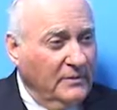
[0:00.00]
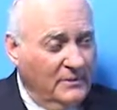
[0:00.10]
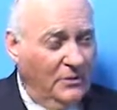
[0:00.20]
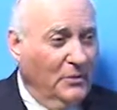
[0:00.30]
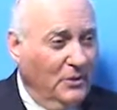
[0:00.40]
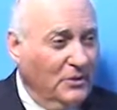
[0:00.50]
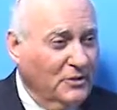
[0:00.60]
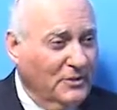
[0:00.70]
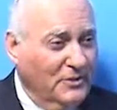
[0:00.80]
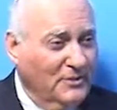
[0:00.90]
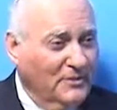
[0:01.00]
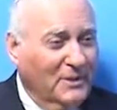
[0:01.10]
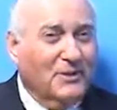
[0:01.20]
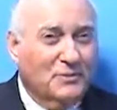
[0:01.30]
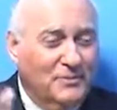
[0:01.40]
the worse,
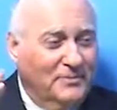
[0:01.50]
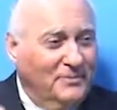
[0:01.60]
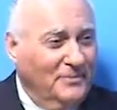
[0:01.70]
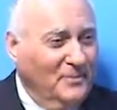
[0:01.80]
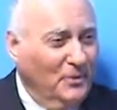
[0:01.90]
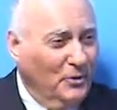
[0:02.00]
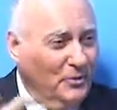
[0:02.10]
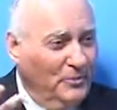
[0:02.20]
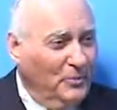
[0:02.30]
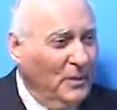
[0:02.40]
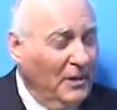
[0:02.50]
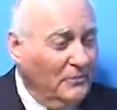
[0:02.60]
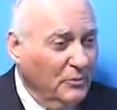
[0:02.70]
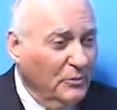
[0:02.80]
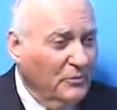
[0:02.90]
because you can't
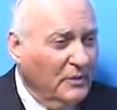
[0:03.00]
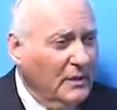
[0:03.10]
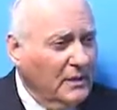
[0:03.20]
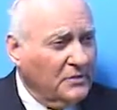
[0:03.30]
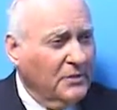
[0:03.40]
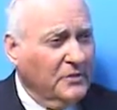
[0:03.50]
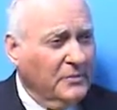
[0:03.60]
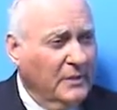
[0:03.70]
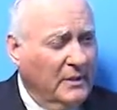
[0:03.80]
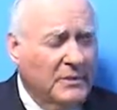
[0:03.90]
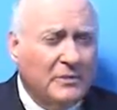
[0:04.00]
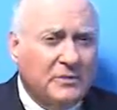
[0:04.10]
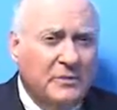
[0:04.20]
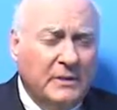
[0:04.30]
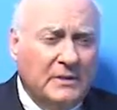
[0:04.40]
remove the cholesterol as well. And
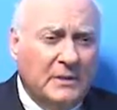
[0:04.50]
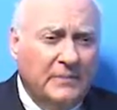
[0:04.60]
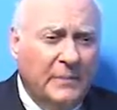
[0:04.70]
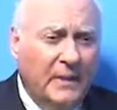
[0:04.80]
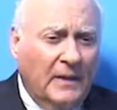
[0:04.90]
there's been some